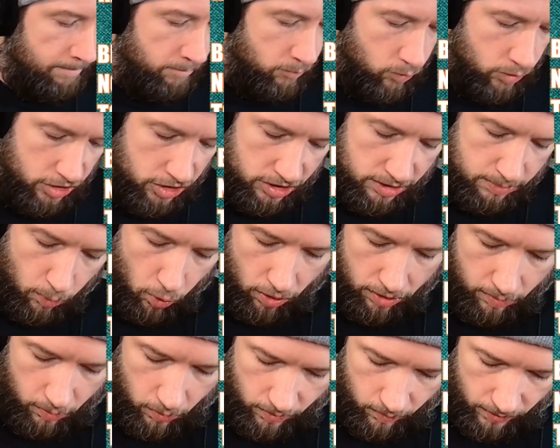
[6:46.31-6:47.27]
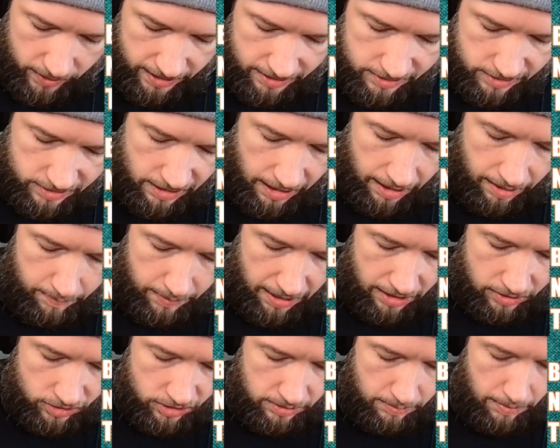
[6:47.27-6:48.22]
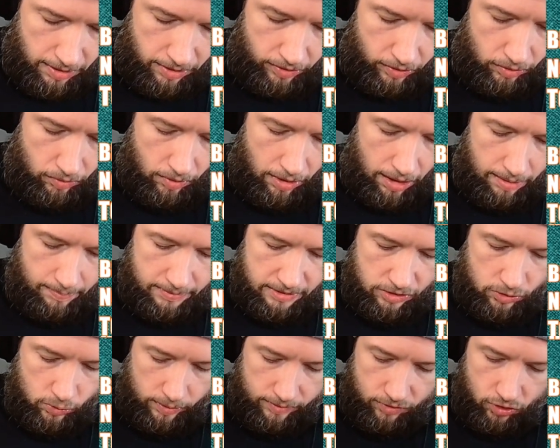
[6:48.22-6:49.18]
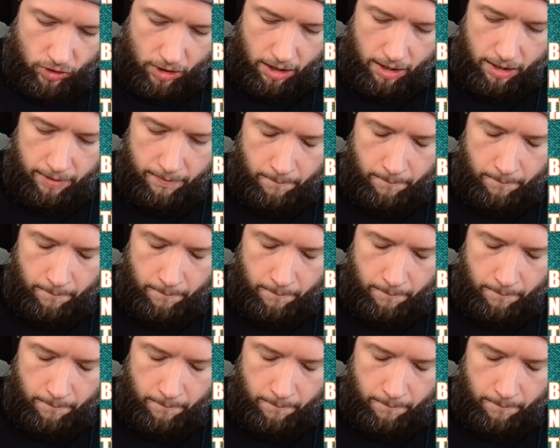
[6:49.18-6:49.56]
which is more than what we can say about some other ramens we've tried.